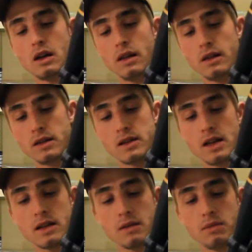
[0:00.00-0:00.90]
The
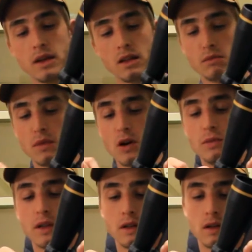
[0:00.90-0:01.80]
setup at the
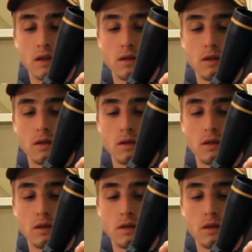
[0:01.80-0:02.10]
moment,